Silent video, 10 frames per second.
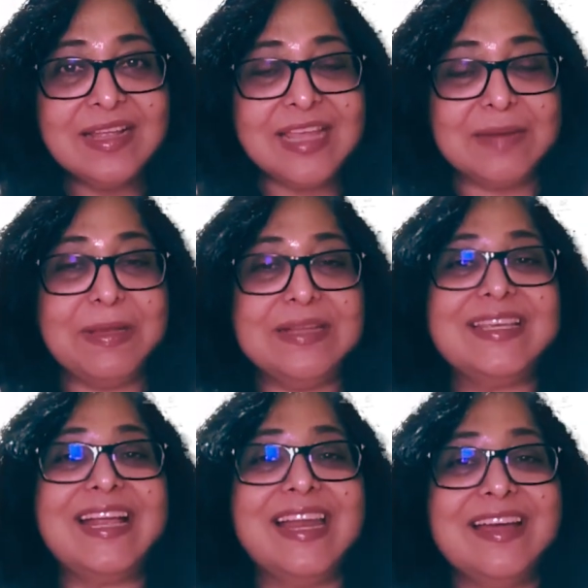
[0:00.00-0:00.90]
That means
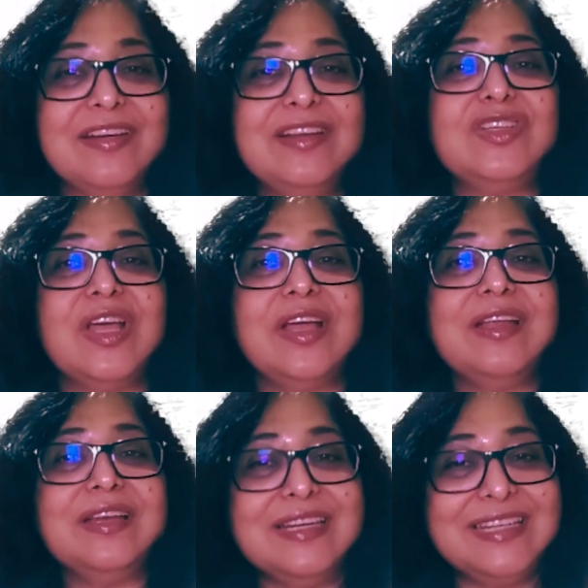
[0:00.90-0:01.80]
clearance
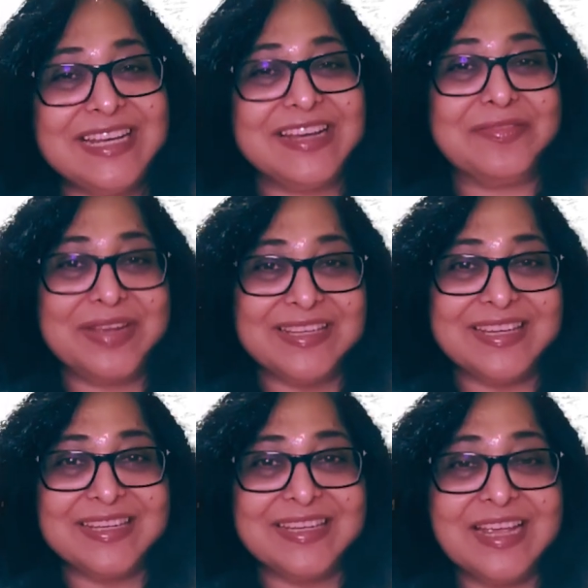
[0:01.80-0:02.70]

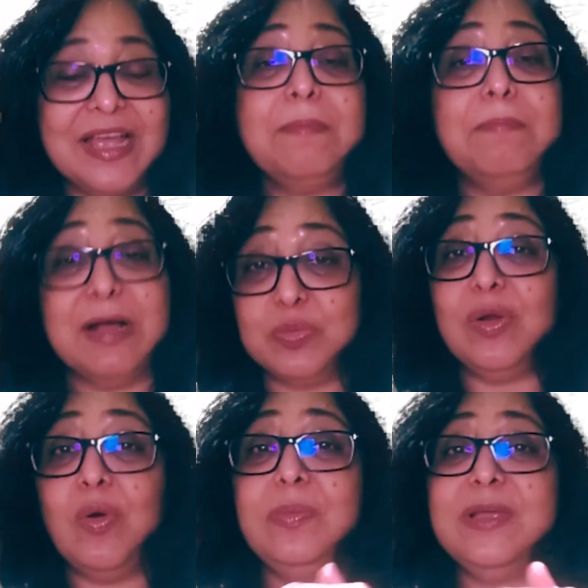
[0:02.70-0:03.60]
decreases, but
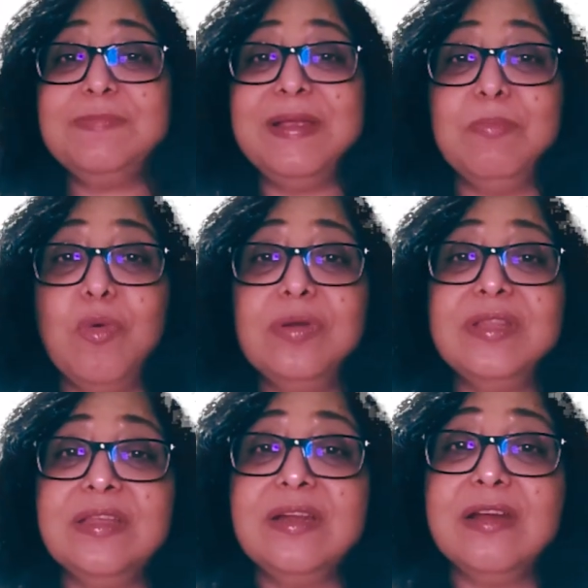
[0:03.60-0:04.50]
will always be more
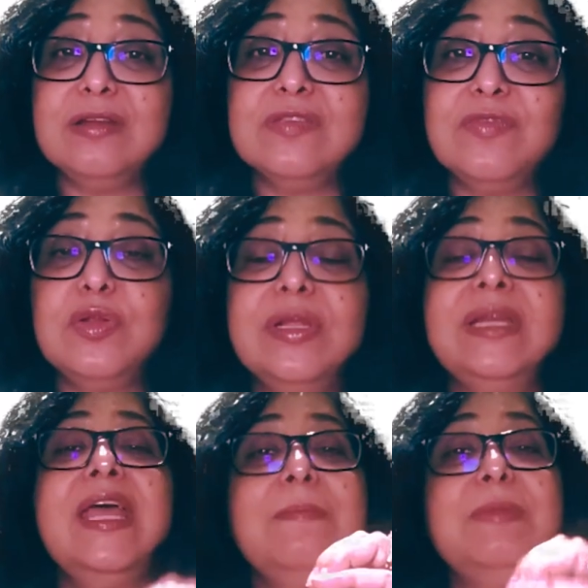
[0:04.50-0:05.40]
than the clearance of
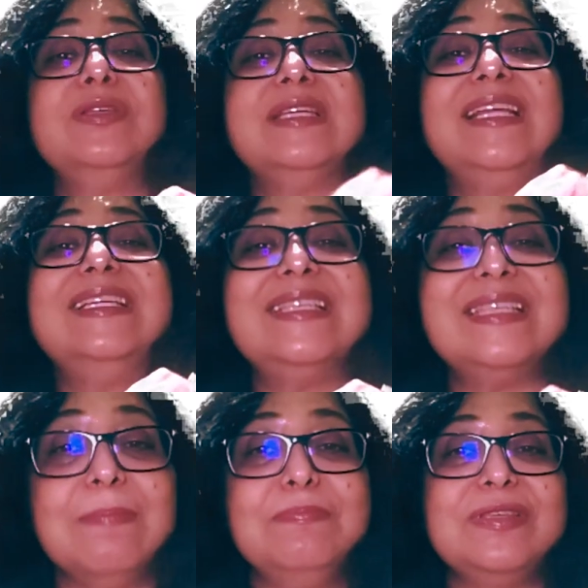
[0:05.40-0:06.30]
inulin because at least
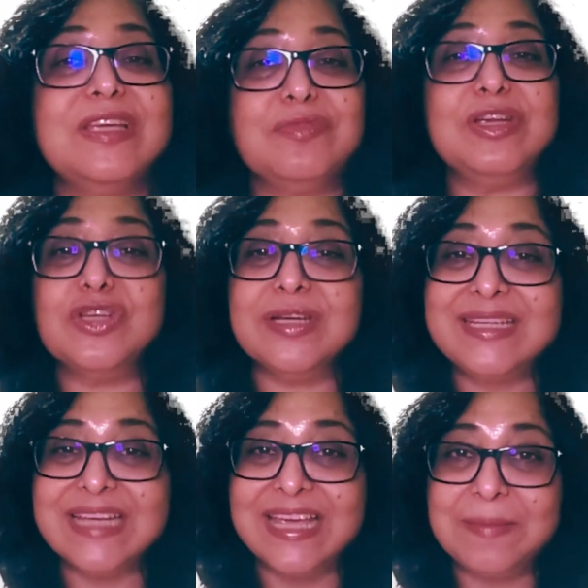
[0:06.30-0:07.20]
some secretion is
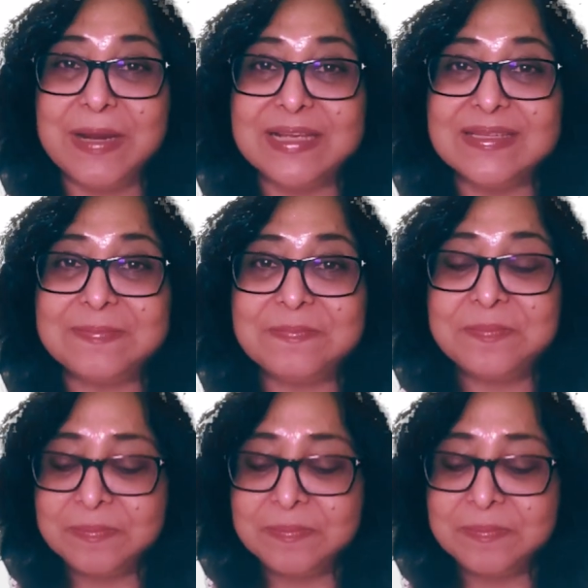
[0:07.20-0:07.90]
taking place.